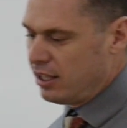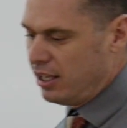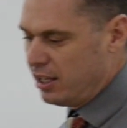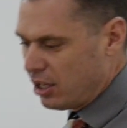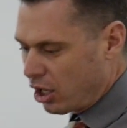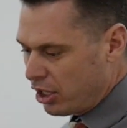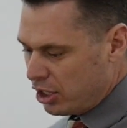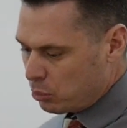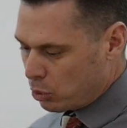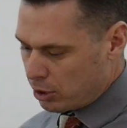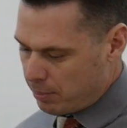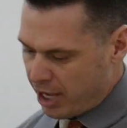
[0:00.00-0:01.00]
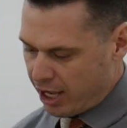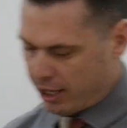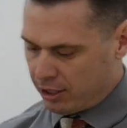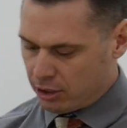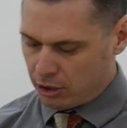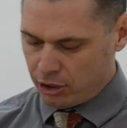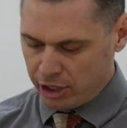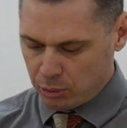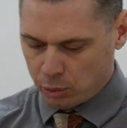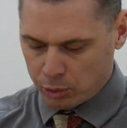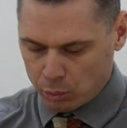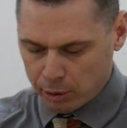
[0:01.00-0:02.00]
in our inward man or
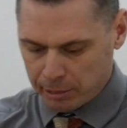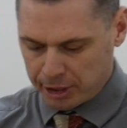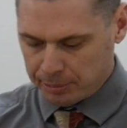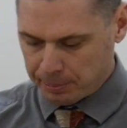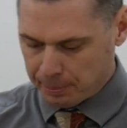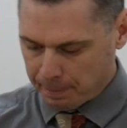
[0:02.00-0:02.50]
inward woman.